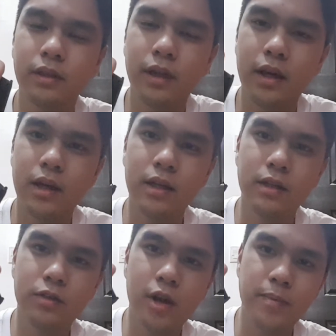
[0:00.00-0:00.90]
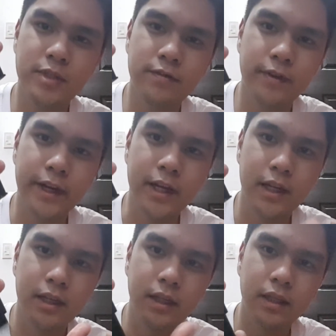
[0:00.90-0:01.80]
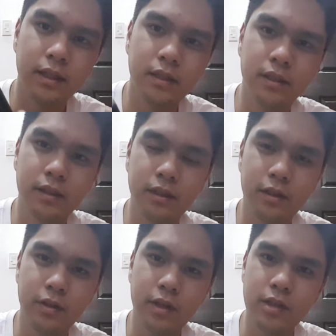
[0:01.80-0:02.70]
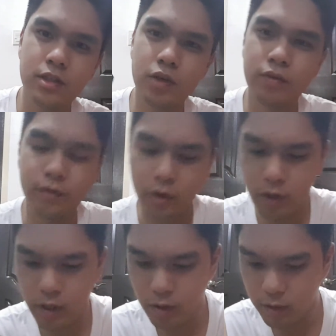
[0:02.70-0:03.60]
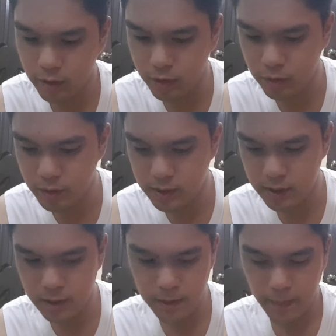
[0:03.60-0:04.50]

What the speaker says: and drops free. Okay, so for all those